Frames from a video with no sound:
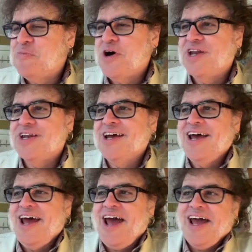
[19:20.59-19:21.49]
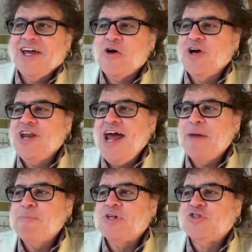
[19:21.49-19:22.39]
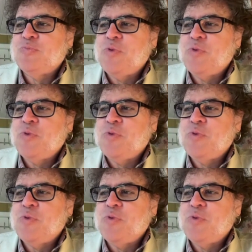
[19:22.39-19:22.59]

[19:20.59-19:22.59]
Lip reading: But it happens.